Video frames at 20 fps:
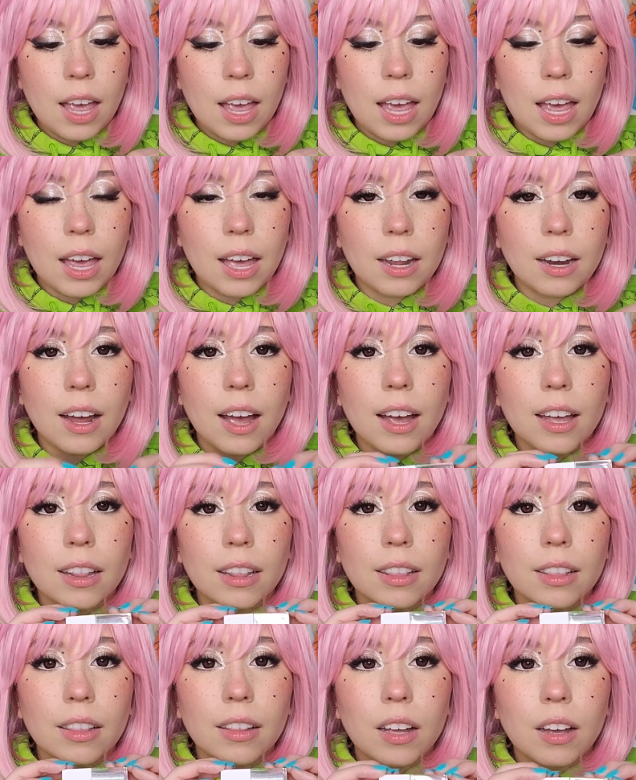And I
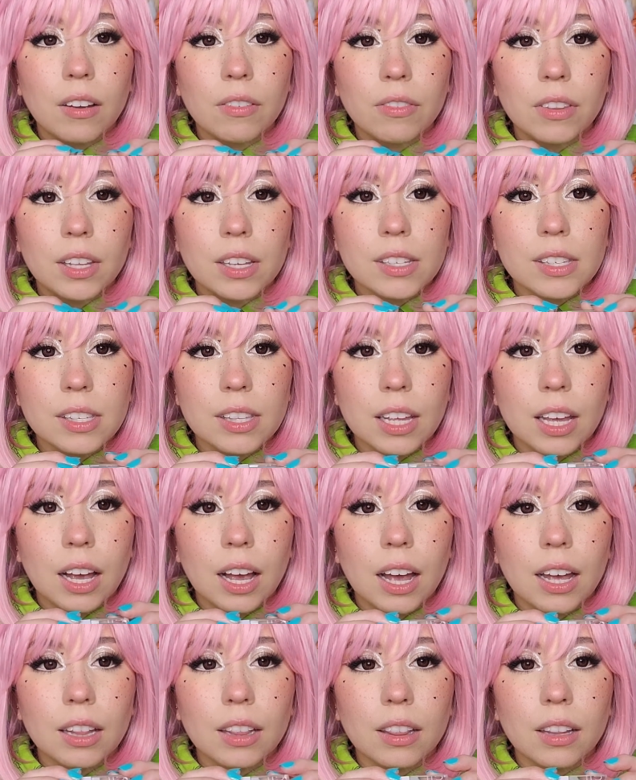love this thing.
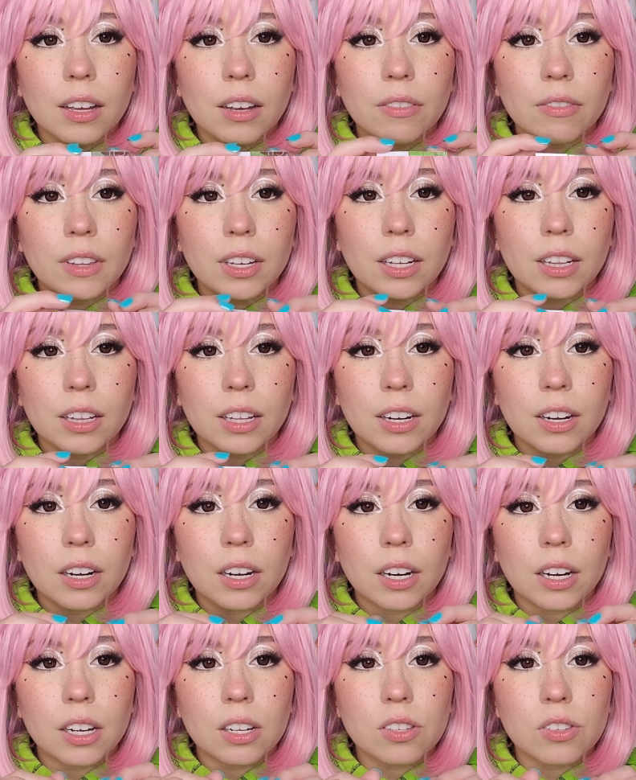I love the glitter in
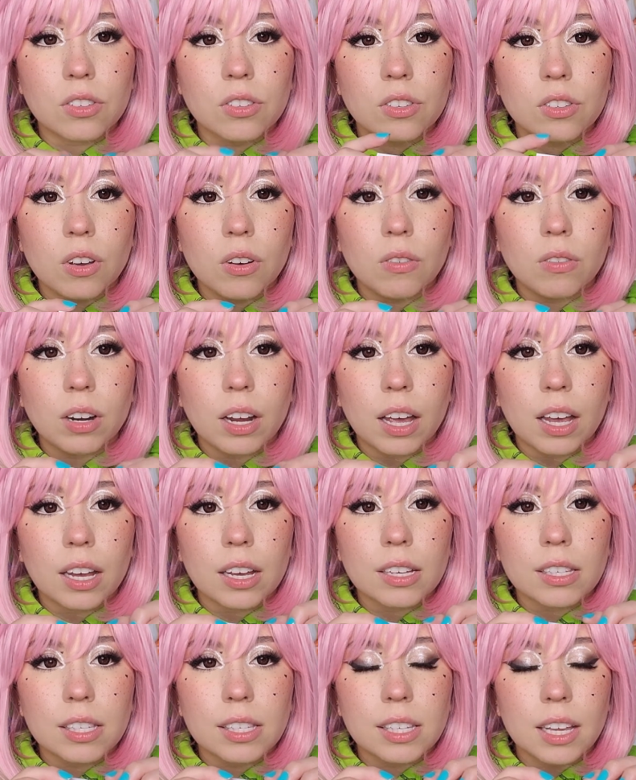it. It's so
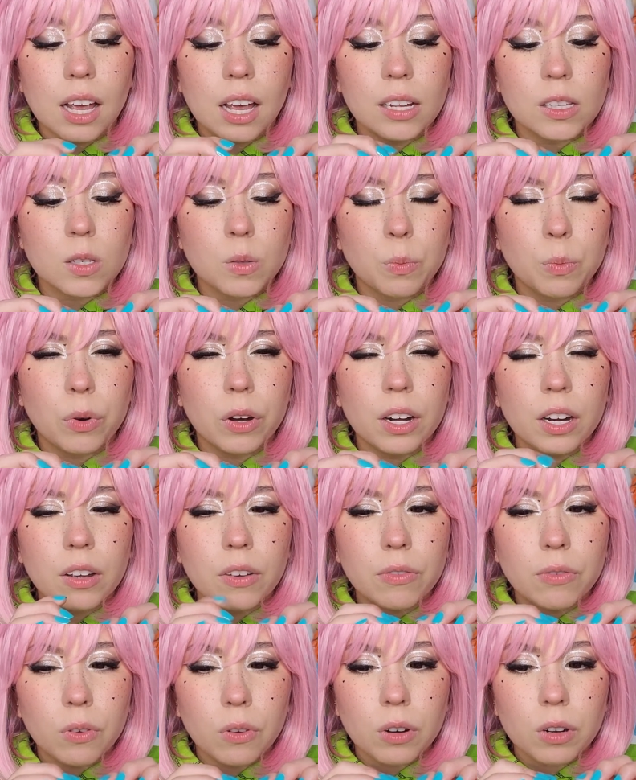nice. It's pretty
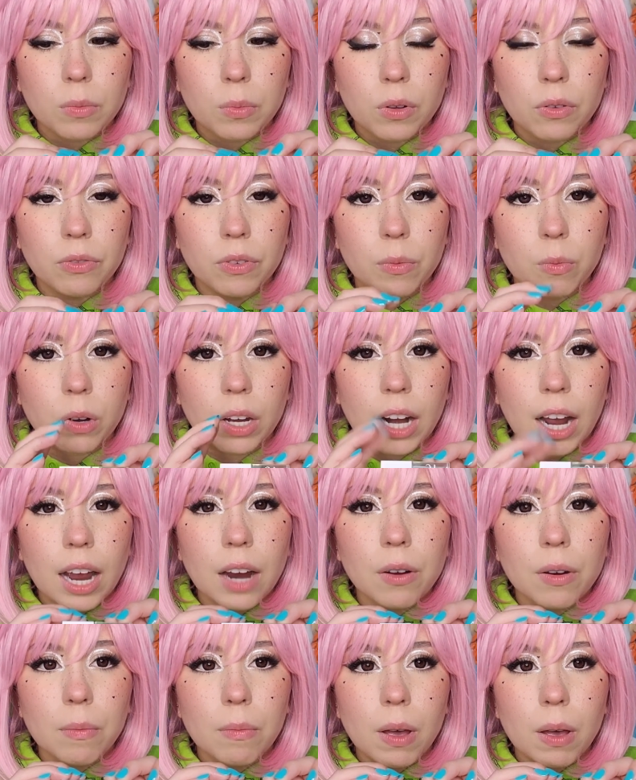affordable from what I
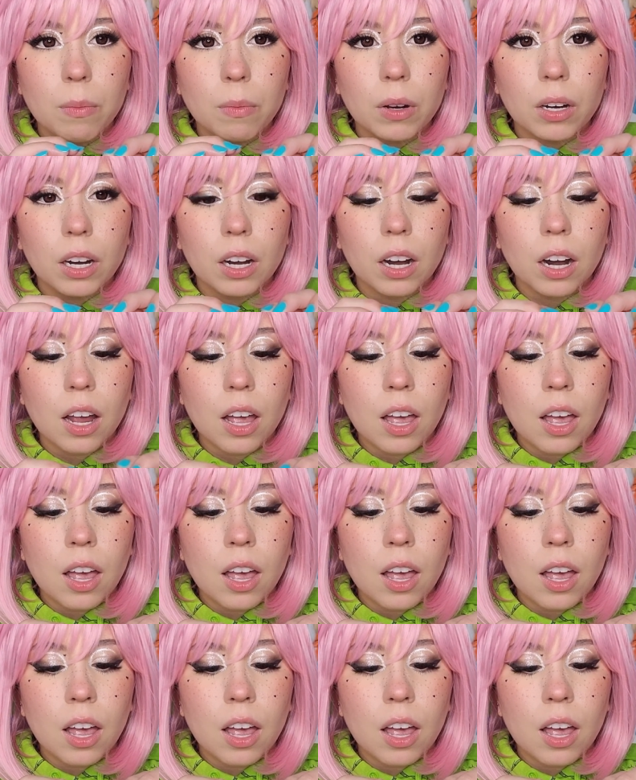remember,